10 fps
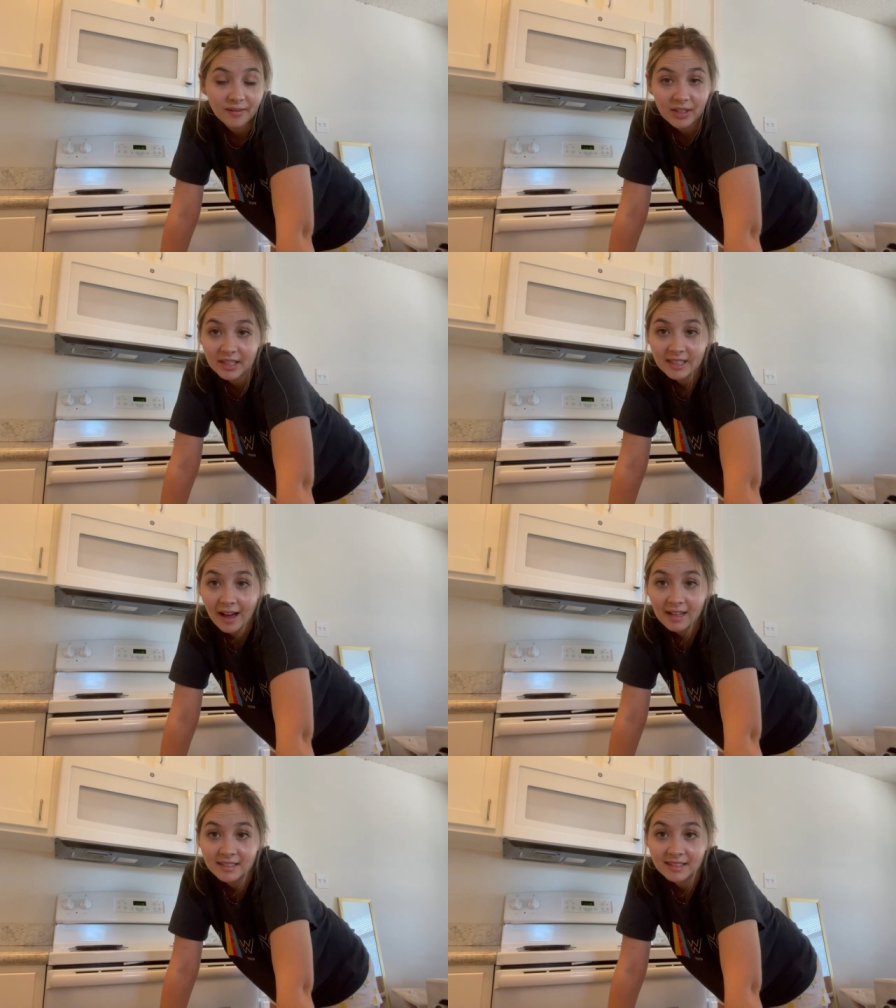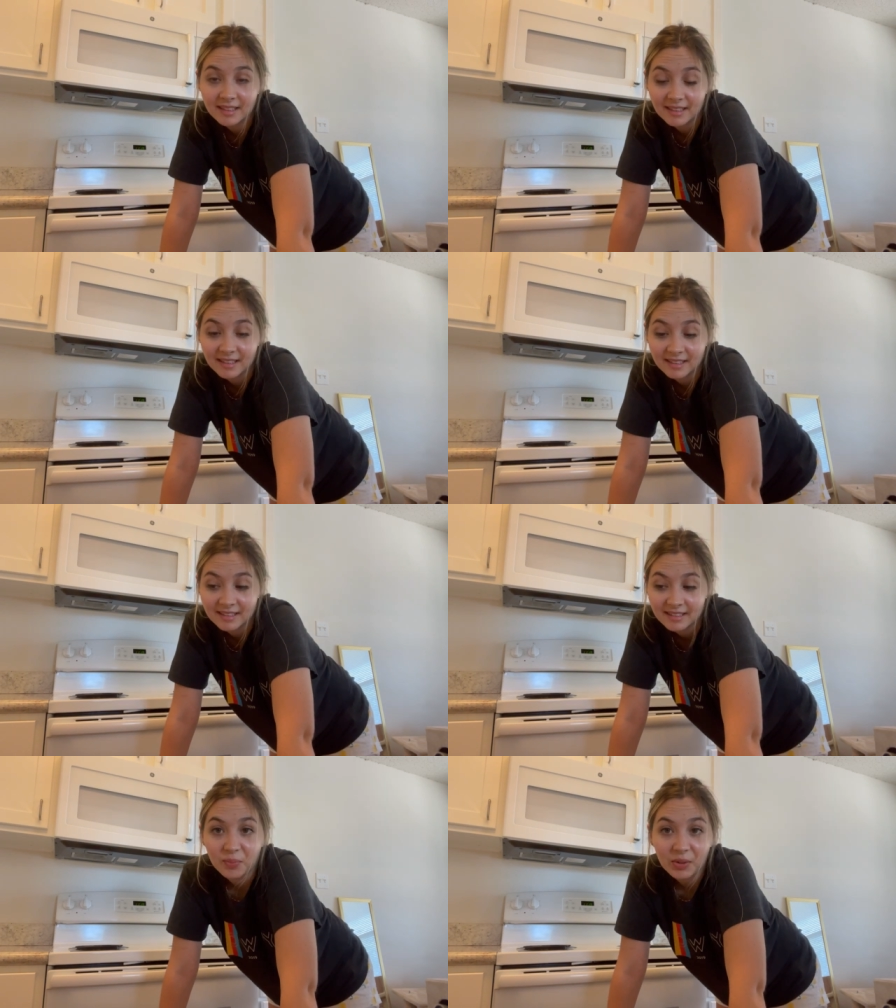I've already gotten
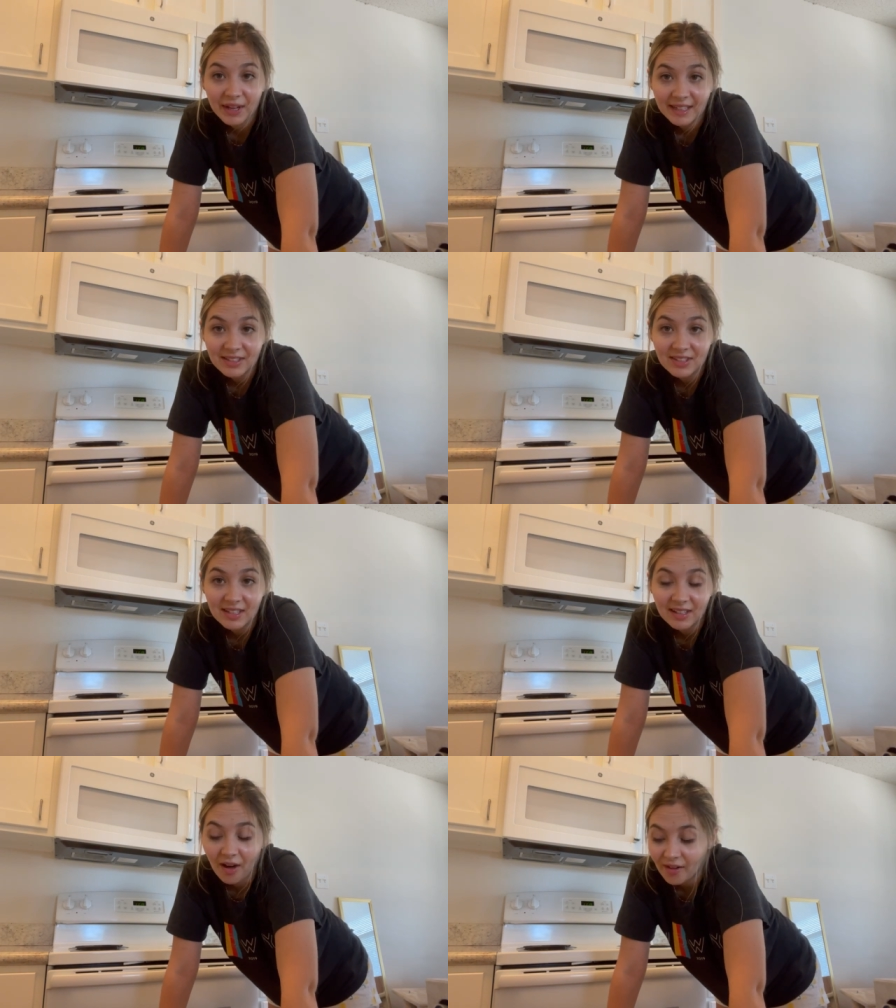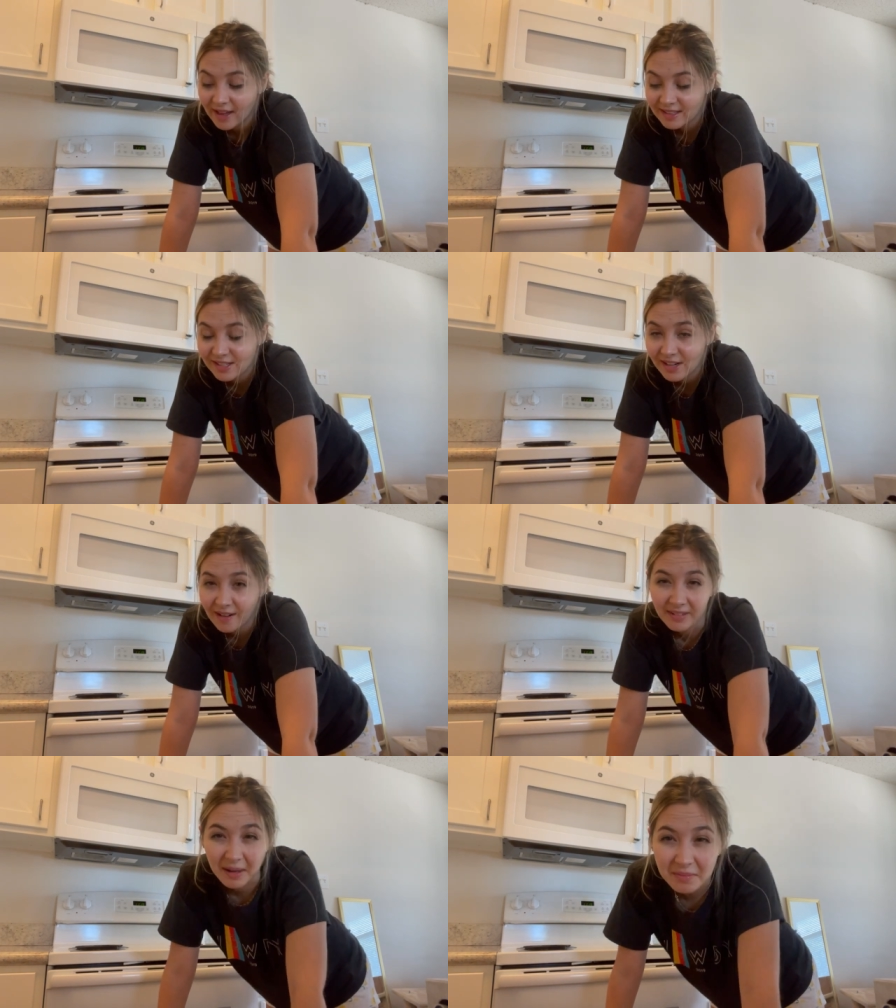the plates and all that
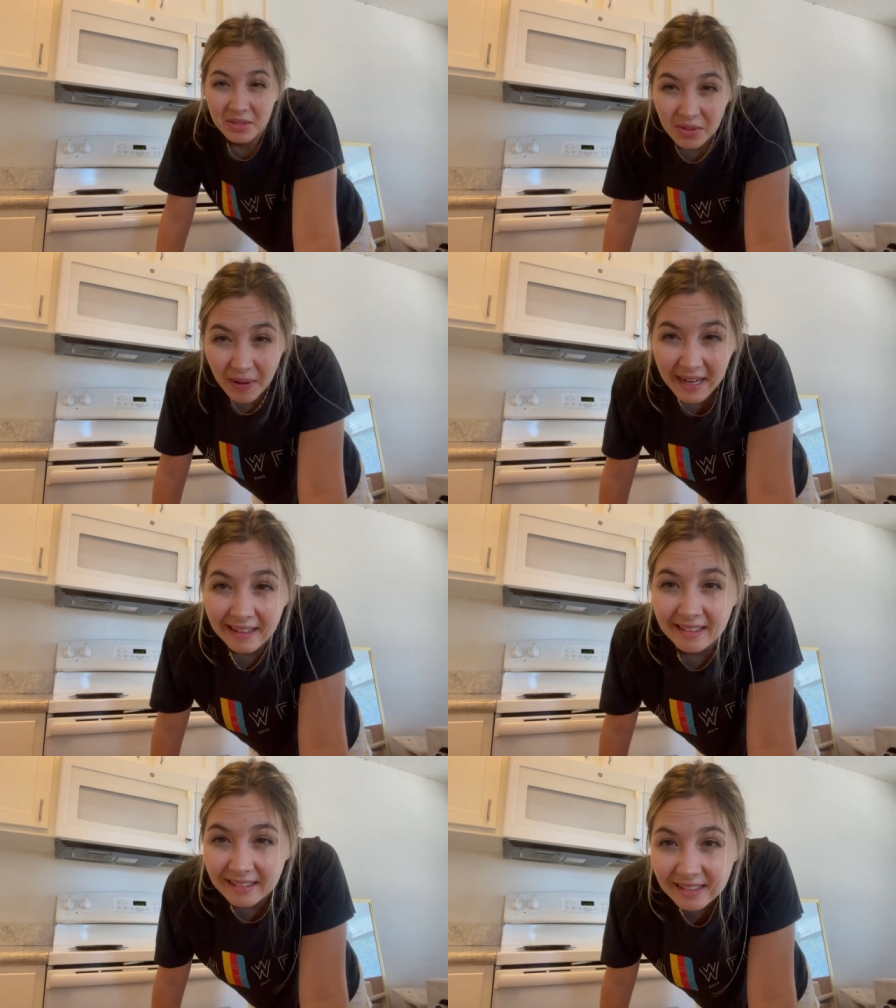stuff. I'm sweating.